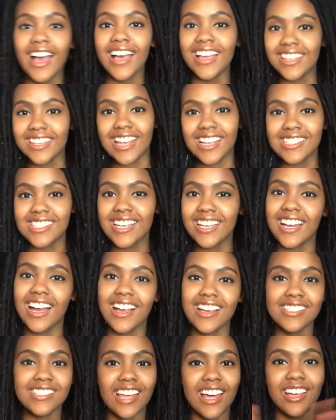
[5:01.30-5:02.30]
And that's it,
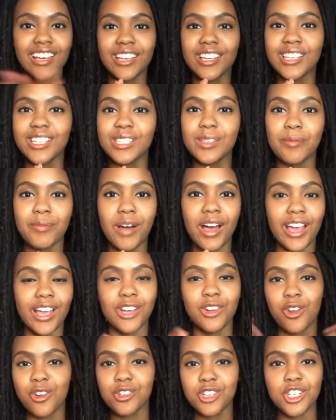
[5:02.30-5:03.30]
guys. That is my
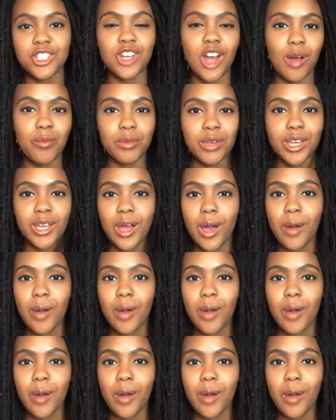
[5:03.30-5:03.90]
grocery shopping